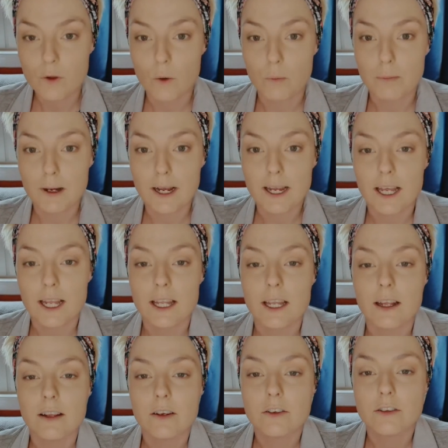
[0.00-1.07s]
Go back on
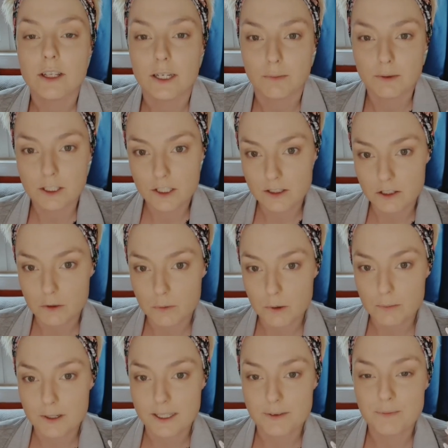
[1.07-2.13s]
the other side. Did you see what I
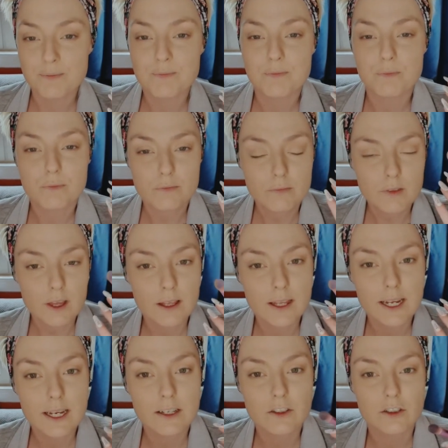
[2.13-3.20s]
mean? I
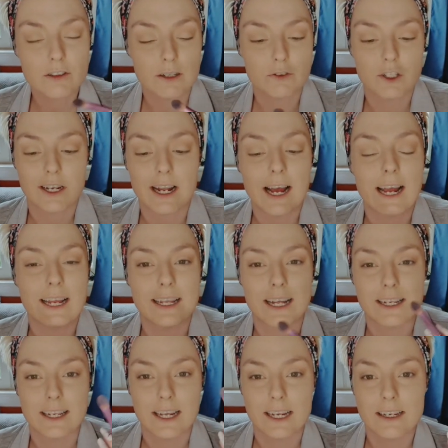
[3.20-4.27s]
think it just gives your eye
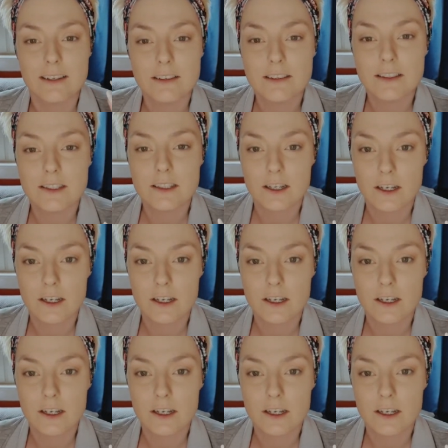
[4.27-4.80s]
that nice